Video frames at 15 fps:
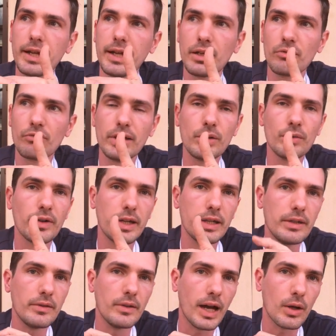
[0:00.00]
getting rid of
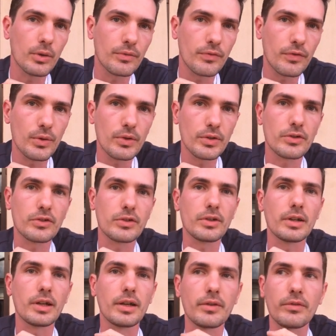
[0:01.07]
any out of
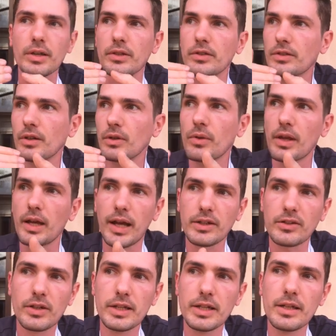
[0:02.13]
focus things. So
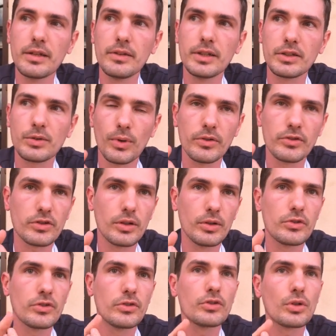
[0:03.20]
actually this one
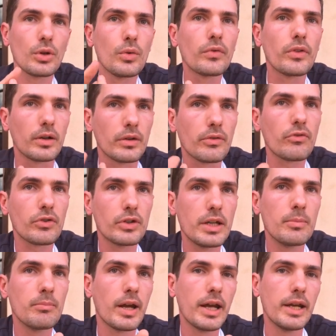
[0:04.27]
solution solved our
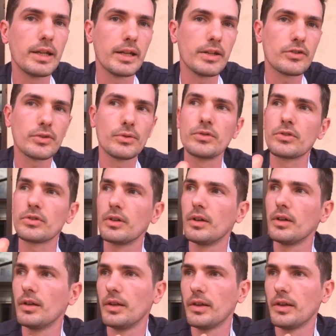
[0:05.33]
three main issues.